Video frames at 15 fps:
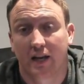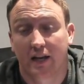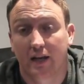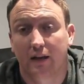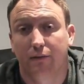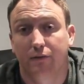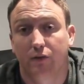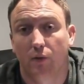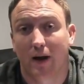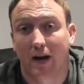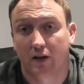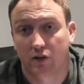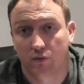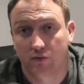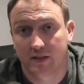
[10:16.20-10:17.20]
if you are
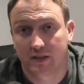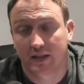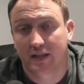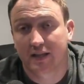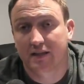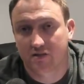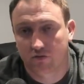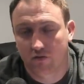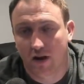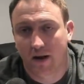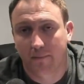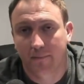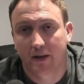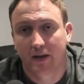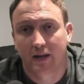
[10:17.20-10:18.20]
using
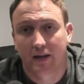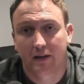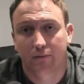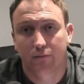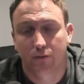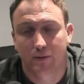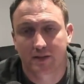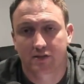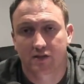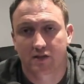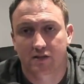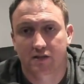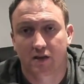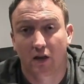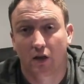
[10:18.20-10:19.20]
Instagram
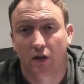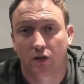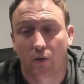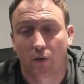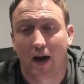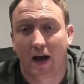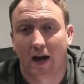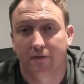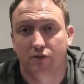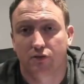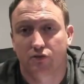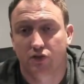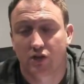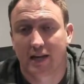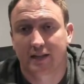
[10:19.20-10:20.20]
influencers. You have to
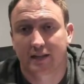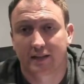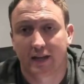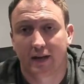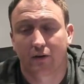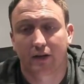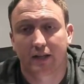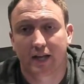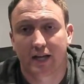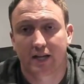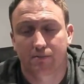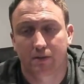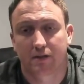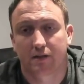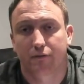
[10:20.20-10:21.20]
check their
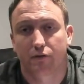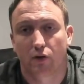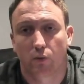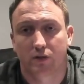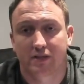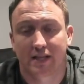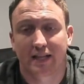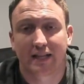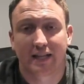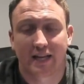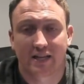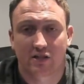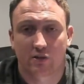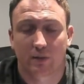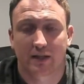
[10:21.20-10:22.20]
engagement. If no one's
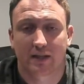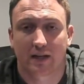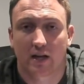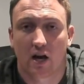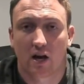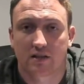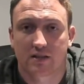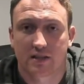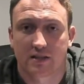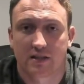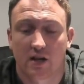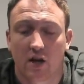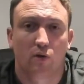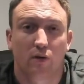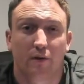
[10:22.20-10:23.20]
engaging with their content,
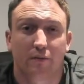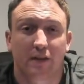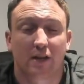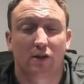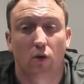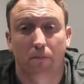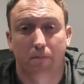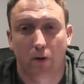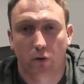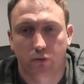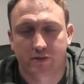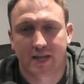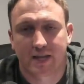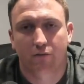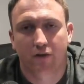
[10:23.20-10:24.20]
or if they don't
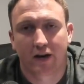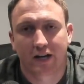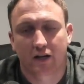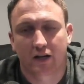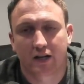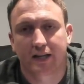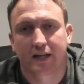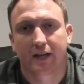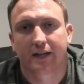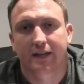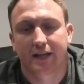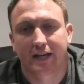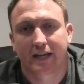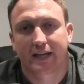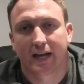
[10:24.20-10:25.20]
post that regularly,
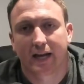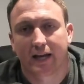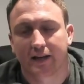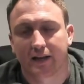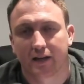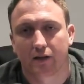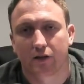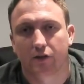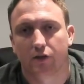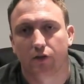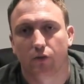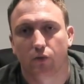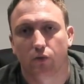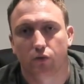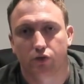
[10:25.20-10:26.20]
then again
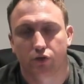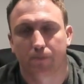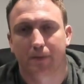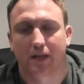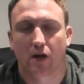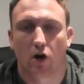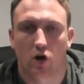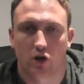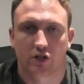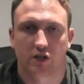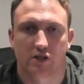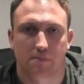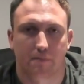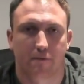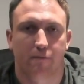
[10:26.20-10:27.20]
you should be
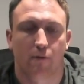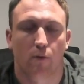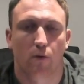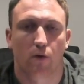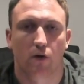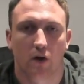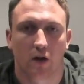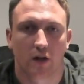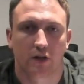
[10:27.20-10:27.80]
cautious before